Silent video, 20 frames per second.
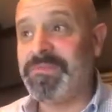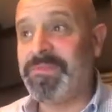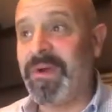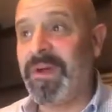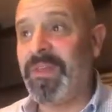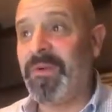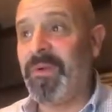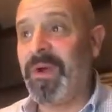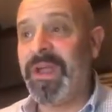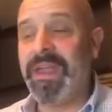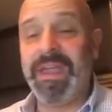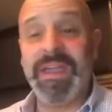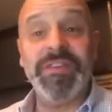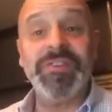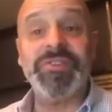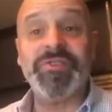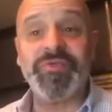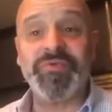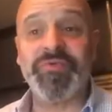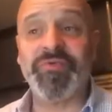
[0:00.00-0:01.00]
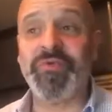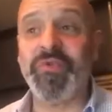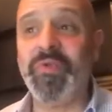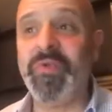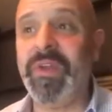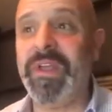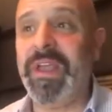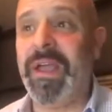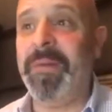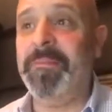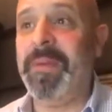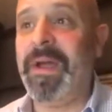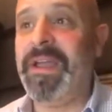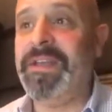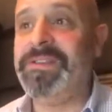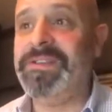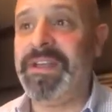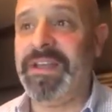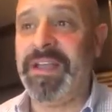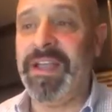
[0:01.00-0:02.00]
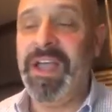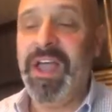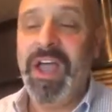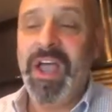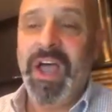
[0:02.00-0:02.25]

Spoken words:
by the way, is truly amazing.